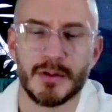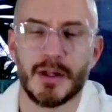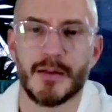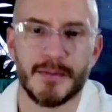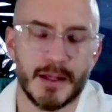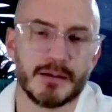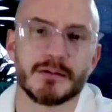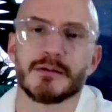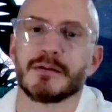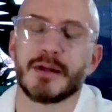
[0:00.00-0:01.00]
And
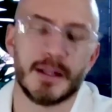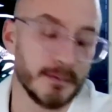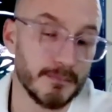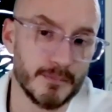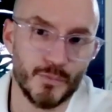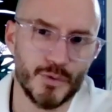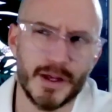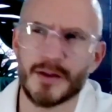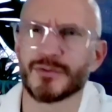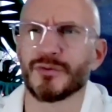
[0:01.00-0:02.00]
then we
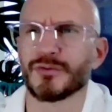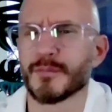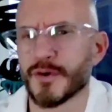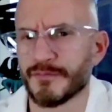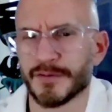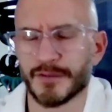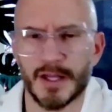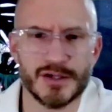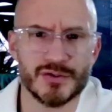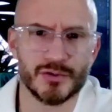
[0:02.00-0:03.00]
got to do some more
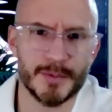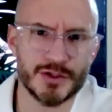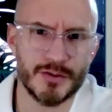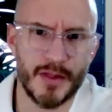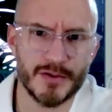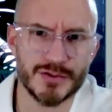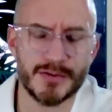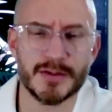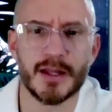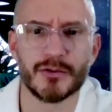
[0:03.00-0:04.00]
investigation to make sure that there's
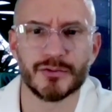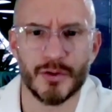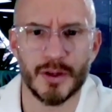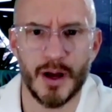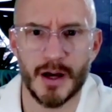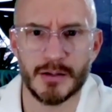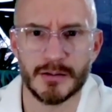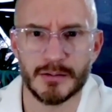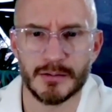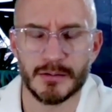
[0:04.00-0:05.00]
nothing else going on
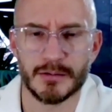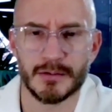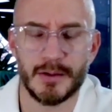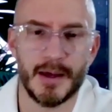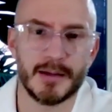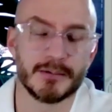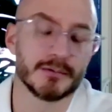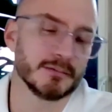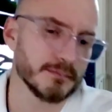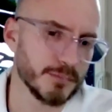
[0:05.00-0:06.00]
and
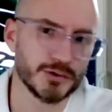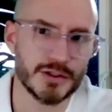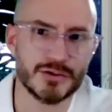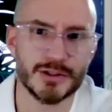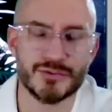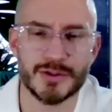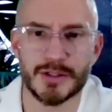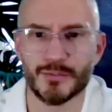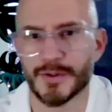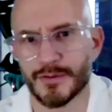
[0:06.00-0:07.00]
potentially treat
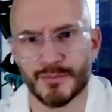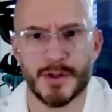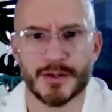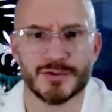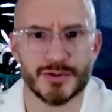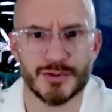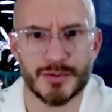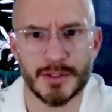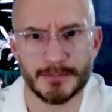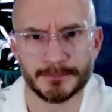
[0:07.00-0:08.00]
it with or without
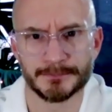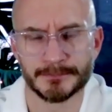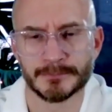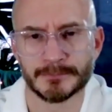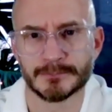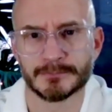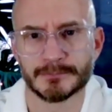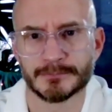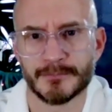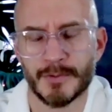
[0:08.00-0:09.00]
surgery.
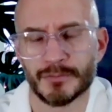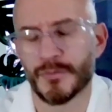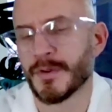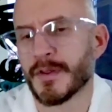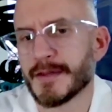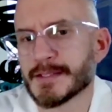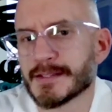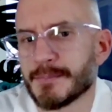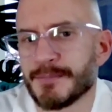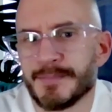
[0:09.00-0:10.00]
So this is
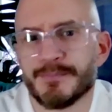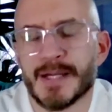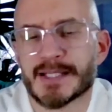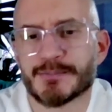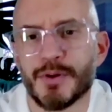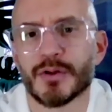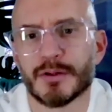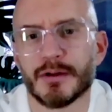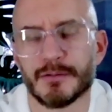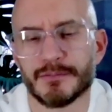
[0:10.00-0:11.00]
the biggest
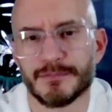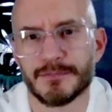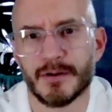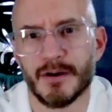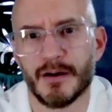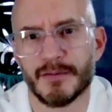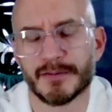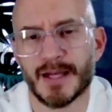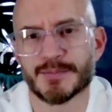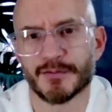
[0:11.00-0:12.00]
bulk of the
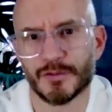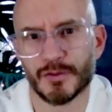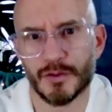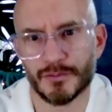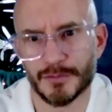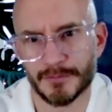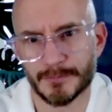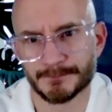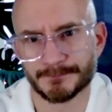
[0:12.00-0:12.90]
types of scoliosis.